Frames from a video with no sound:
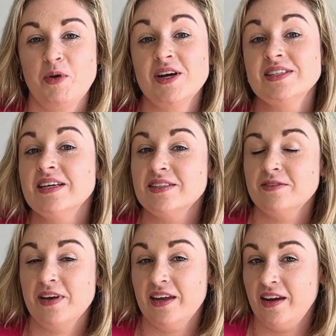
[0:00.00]
process
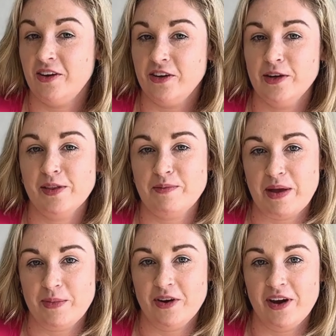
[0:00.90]
of getting your yearly
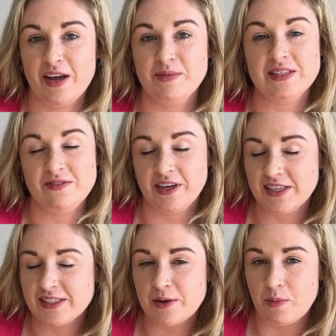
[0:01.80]
mammogram is very
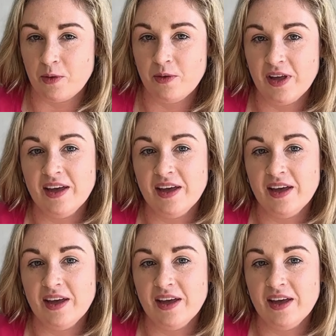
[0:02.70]
simple.